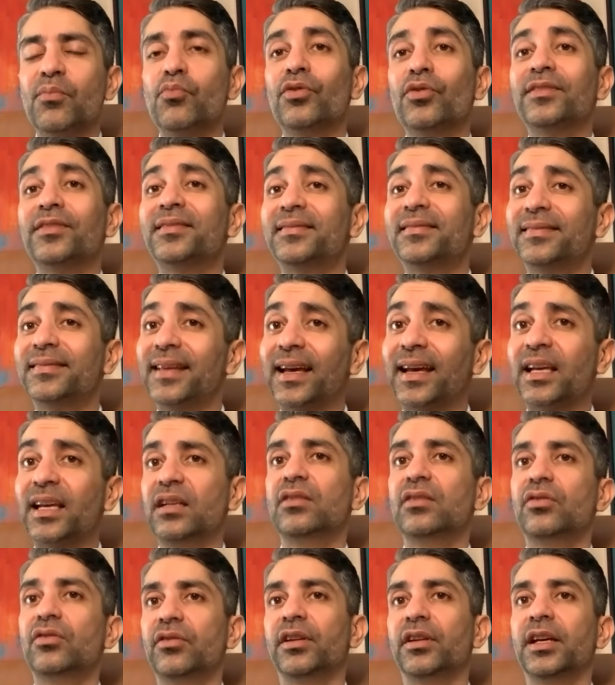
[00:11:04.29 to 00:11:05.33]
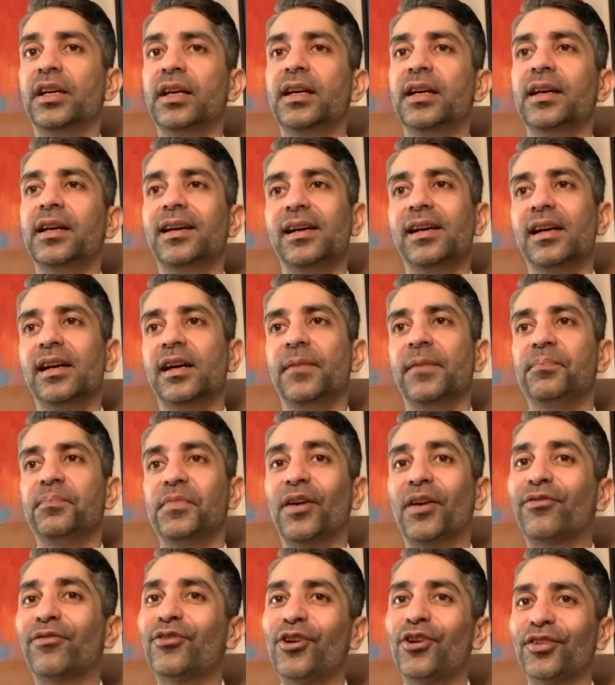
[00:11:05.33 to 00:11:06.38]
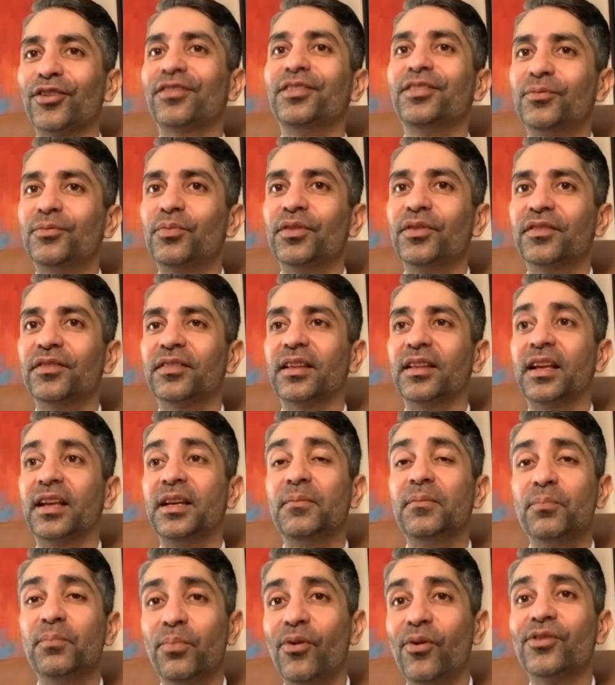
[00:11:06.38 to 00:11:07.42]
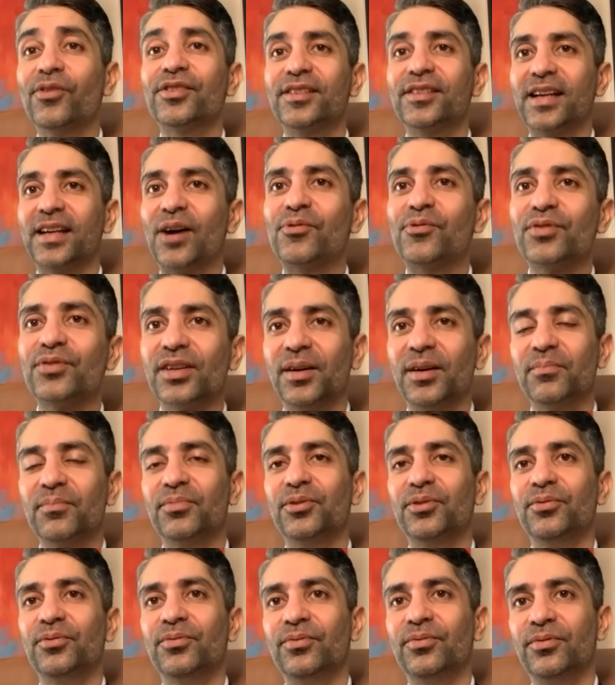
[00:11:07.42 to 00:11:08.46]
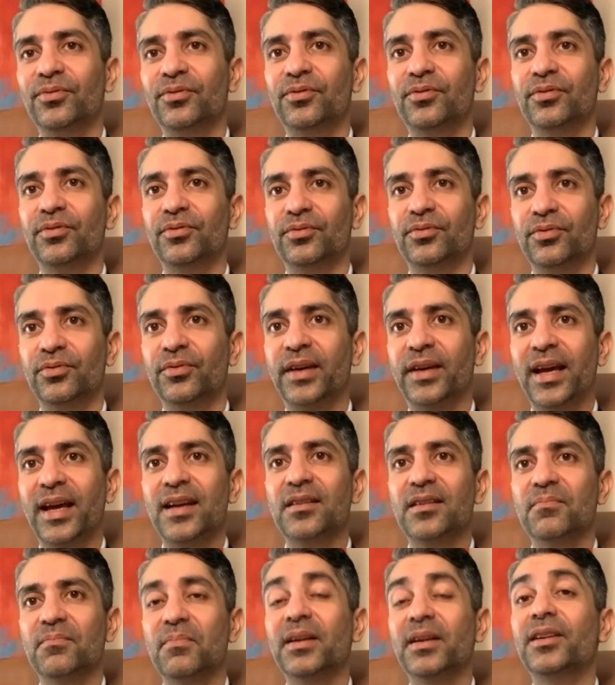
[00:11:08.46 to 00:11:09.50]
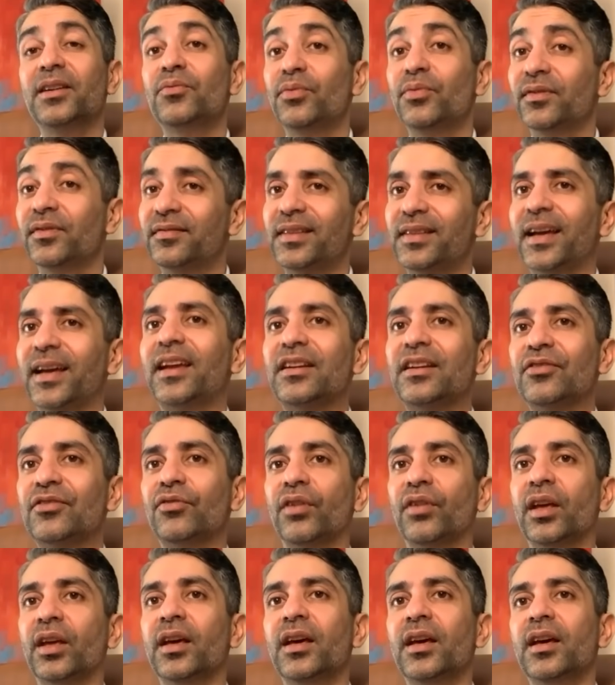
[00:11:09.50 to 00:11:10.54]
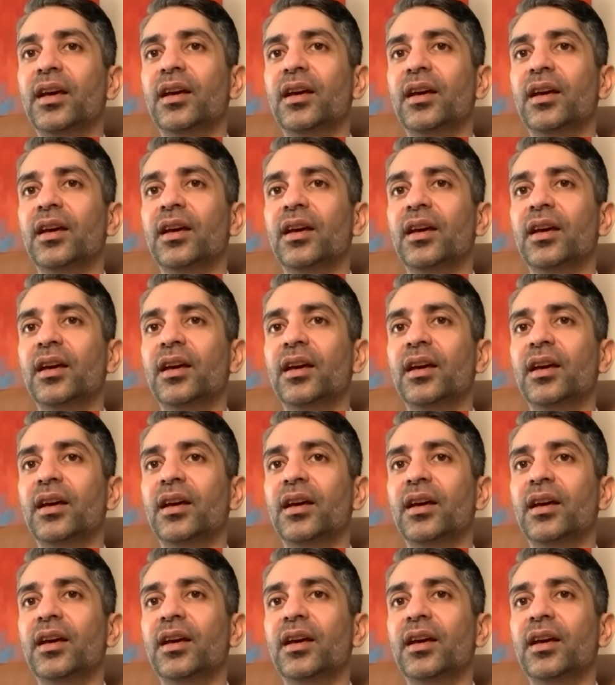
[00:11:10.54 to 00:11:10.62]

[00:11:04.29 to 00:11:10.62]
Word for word: was secondary uh, of course, it was an important outcome to, to, to get, but it was secondary.